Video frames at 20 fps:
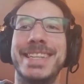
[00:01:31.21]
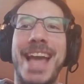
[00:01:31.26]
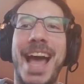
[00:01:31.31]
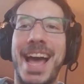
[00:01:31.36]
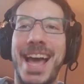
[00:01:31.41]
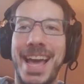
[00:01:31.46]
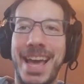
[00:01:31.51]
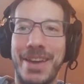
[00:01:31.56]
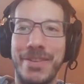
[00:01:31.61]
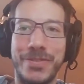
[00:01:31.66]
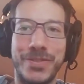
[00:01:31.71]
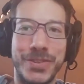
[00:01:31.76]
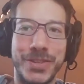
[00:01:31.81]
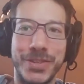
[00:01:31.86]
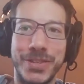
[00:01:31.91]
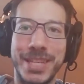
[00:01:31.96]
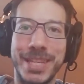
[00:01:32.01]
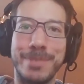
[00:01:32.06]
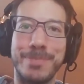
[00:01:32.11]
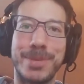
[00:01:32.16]
I have
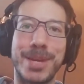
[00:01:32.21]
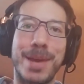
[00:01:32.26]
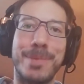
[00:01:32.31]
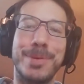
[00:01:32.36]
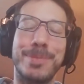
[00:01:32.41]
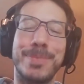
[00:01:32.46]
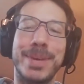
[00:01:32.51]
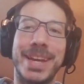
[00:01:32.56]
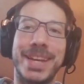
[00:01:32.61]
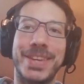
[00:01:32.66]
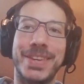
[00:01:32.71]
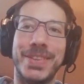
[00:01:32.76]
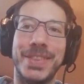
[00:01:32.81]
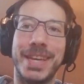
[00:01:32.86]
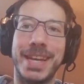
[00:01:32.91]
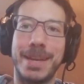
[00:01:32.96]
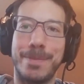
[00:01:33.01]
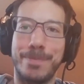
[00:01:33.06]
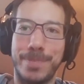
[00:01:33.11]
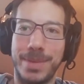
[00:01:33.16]
to keep coming back to
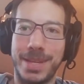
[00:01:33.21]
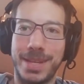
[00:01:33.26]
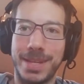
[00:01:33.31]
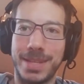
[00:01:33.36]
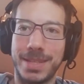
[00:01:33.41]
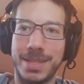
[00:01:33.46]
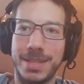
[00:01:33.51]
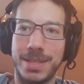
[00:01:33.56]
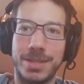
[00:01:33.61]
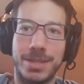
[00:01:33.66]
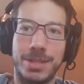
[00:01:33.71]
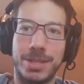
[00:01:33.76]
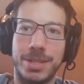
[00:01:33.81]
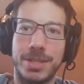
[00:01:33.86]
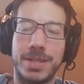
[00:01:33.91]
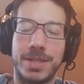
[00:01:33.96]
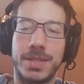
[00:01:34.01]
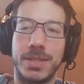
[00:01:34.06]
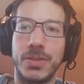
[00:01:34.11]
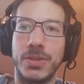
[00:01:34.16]
that because it's
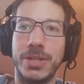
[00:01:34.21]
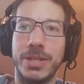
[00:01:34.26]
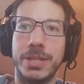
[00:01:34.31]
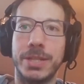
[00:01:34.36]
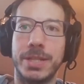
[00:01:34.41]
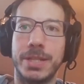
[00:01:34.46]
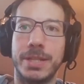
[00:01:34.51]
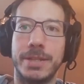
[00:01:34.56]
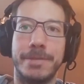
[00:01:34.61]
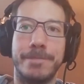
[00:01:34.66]
just so good.